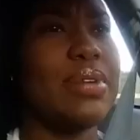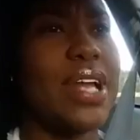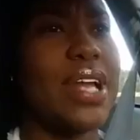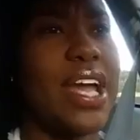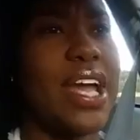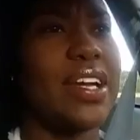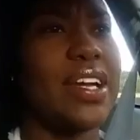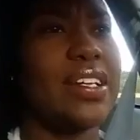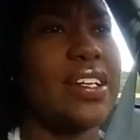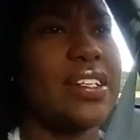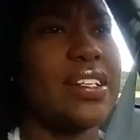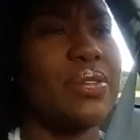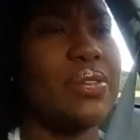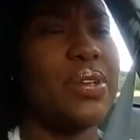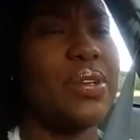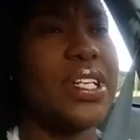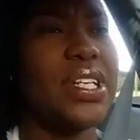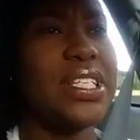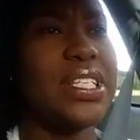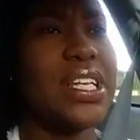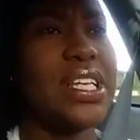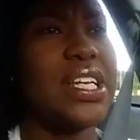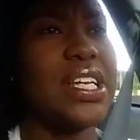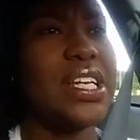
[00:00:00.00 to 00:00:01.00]
Day. When
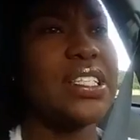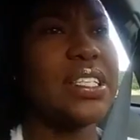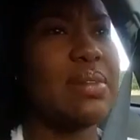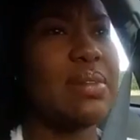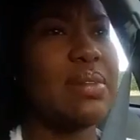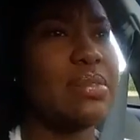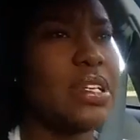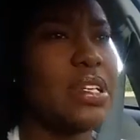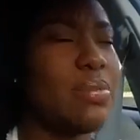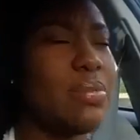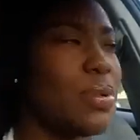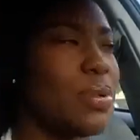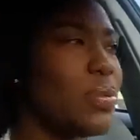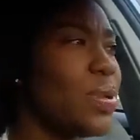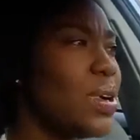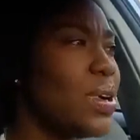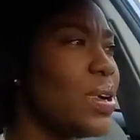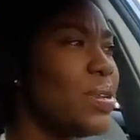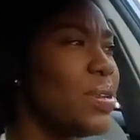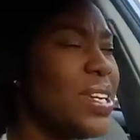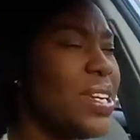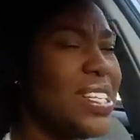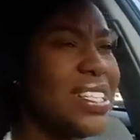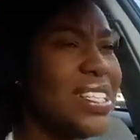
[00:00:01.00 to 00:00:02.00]
is that? September.
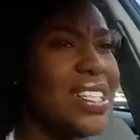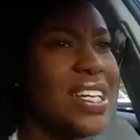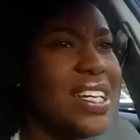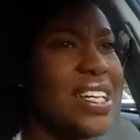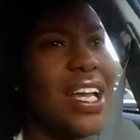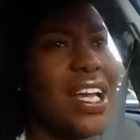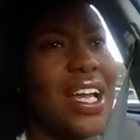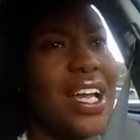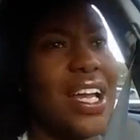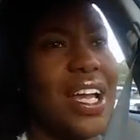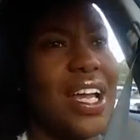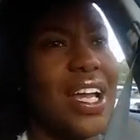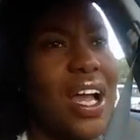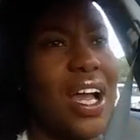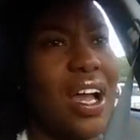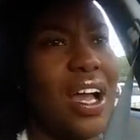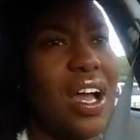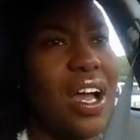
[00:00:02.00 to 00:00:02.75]
What is it?